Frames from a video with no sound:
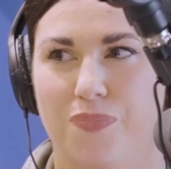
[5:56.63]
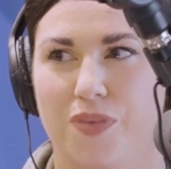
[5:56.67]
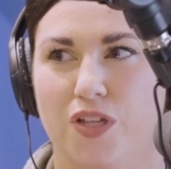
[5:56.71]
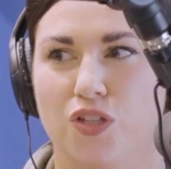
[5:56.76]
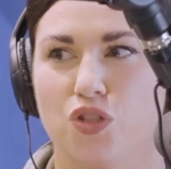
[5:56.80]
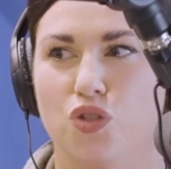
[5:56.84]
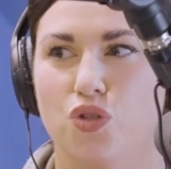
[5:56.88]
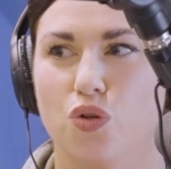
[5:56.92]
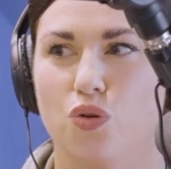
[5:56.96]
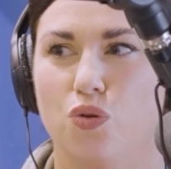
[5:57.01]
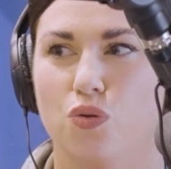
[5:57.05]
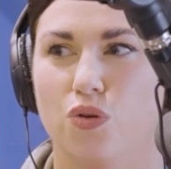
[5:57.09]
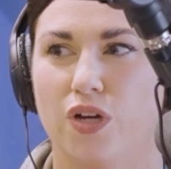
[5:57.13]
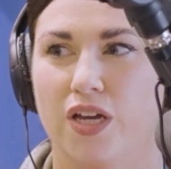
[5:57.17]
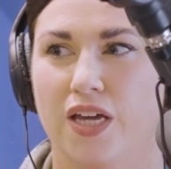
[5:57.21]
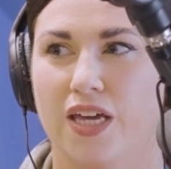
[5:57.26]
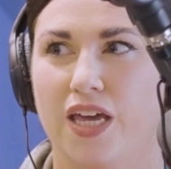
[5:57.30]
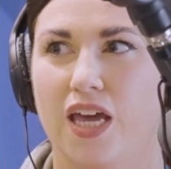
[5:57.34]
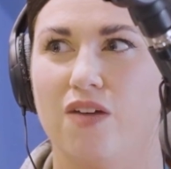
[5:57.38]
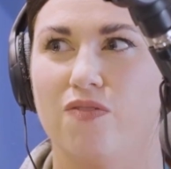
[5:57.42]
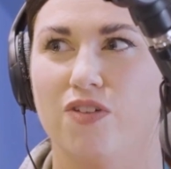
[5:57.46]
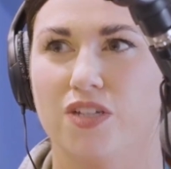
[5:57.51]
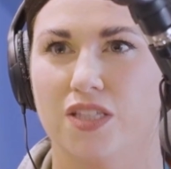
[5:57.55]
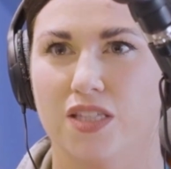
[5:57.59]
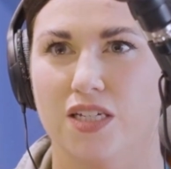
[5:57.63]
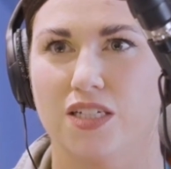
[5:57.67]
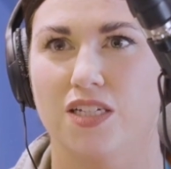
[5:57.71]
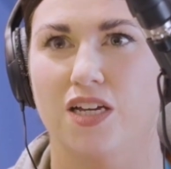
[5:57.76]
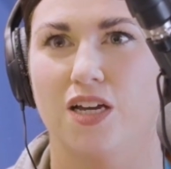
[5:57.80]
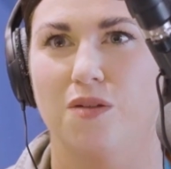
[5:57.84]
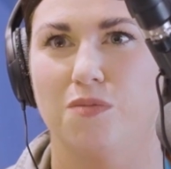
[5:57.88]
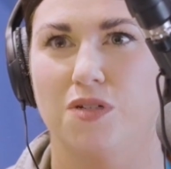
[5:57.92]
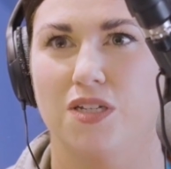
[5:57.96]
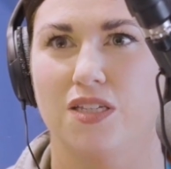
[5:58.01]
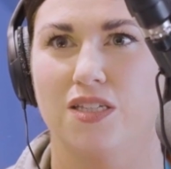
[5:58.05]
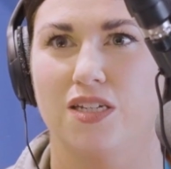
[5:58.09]
And so it gave us the
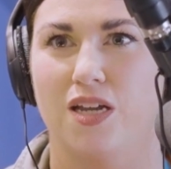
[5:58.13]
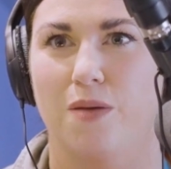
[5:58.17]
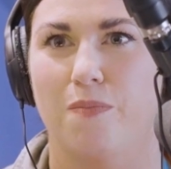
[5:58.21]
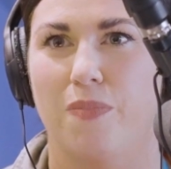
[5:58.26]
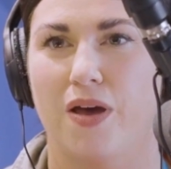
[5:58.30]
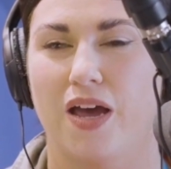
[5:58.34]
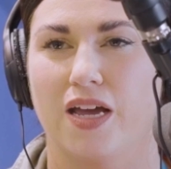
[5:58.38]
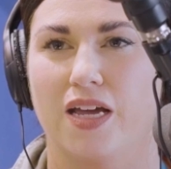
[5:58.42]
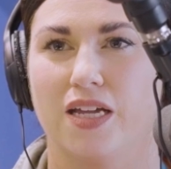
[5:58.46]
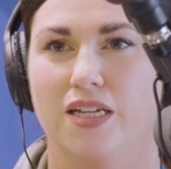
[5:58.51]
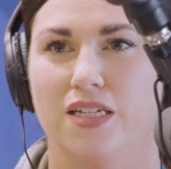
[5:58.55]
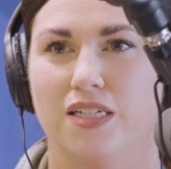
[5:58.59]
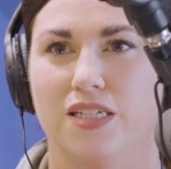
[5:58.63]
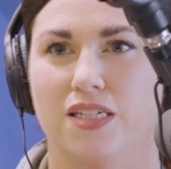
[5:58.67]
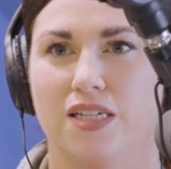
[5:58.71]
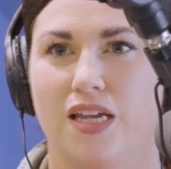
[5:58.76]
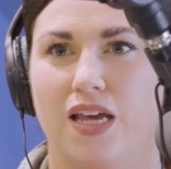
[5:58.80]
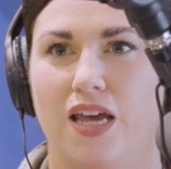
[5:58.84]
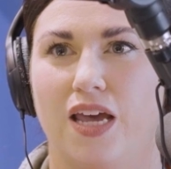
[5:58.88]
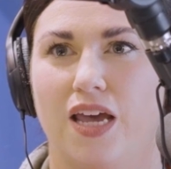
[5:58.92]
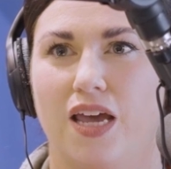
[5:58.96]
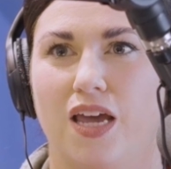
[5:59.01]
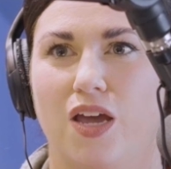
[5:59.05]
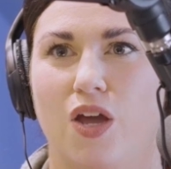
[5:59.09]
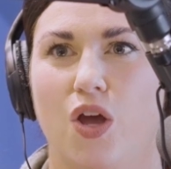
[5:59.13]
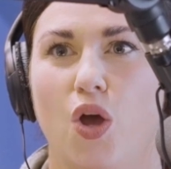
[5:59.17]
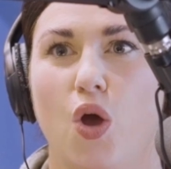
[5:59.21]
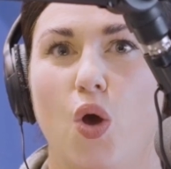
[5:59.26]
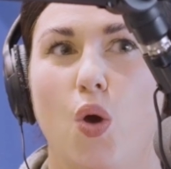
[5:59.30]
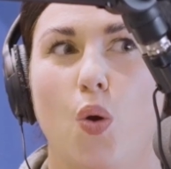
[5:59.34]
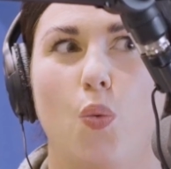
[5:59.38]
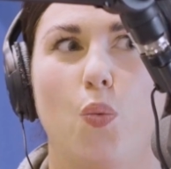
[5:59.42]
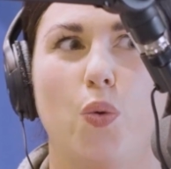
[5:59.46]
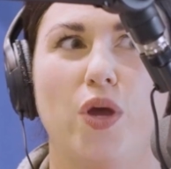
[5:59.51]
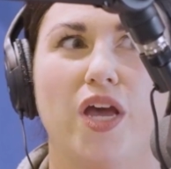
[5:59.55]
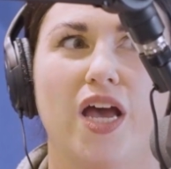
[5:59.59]
time to step back and say,
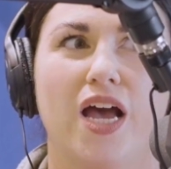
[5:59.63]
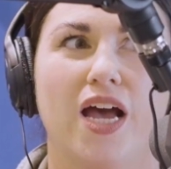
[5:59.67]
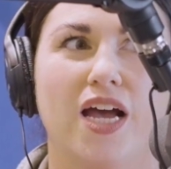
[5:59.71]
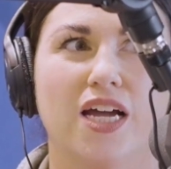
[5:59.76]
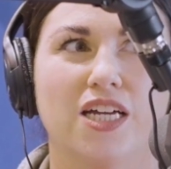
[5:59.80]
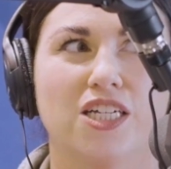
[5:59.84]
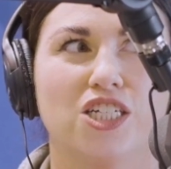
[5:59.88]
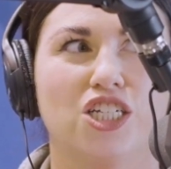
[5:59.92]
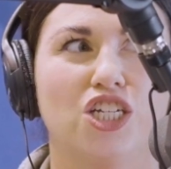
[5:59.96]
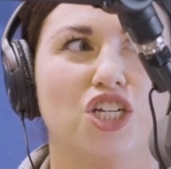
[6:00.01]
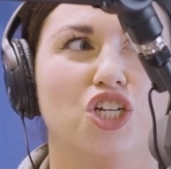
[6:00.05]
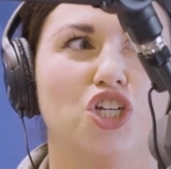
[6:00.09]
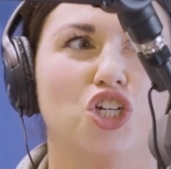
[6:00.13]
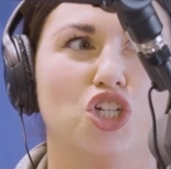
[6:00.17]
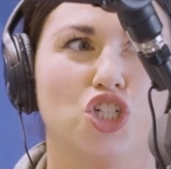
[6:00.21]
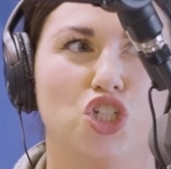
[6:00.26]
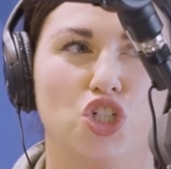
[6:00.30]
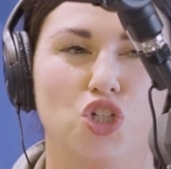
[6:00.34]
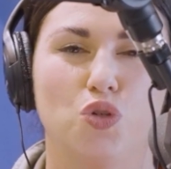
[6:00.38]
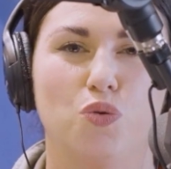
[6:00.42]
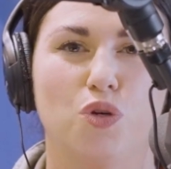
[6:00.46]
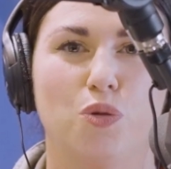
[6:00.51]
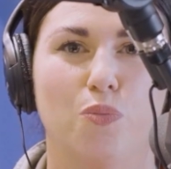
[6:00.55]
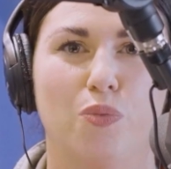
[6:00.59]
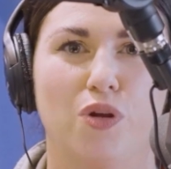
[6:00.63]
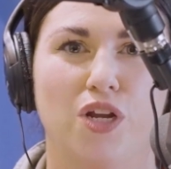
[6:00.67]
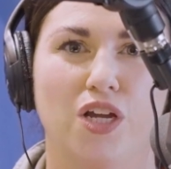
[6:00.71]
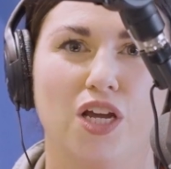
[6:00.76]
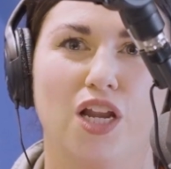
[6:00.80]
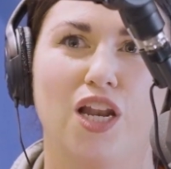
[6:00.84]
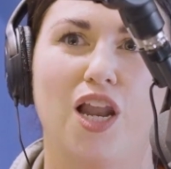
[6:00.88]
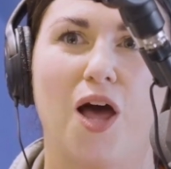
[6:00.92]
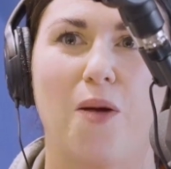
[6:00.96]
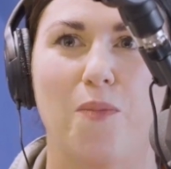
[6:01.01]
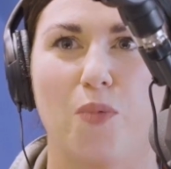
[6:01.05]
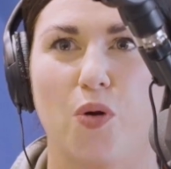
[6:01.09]
we actually could do with putting
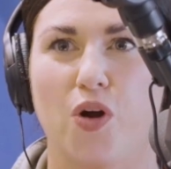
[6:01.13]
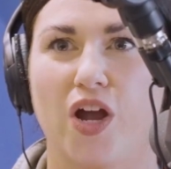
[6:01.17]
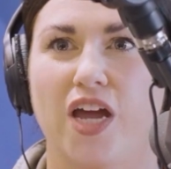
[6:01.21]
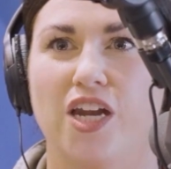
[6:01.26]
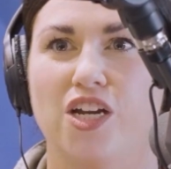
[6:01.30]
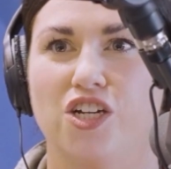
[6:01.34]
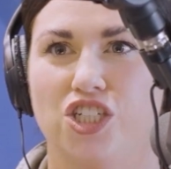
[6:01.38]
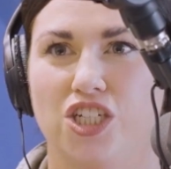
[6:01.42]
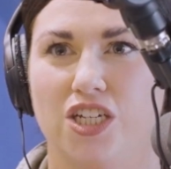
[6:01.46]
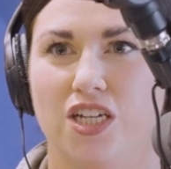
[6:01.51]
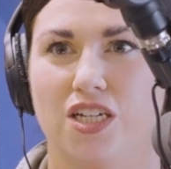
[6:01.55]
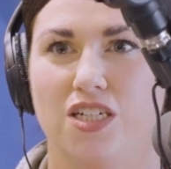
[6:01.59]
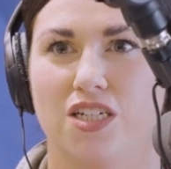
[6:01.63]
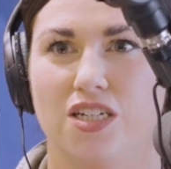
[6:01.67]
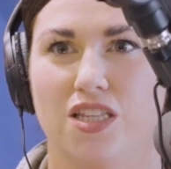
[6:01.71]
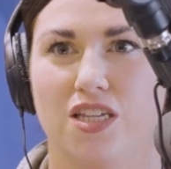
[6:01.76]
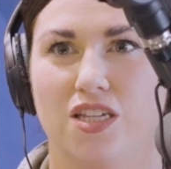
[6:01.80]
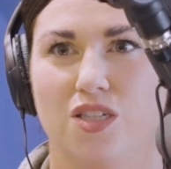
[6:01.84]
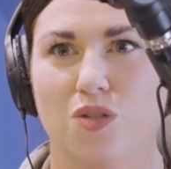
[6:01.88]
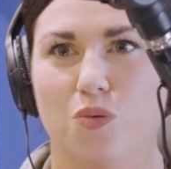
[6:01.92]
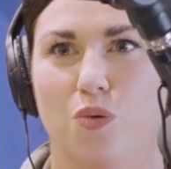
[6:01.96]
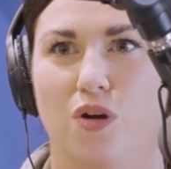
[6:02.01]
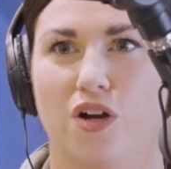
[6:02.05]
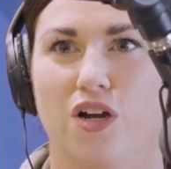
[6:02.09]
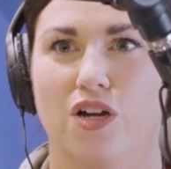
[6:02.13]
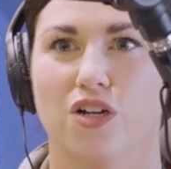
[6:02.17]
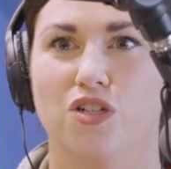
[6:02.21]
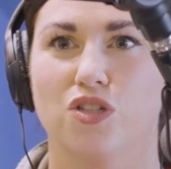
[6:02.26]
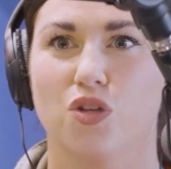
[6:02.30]
a lot more energy into this work.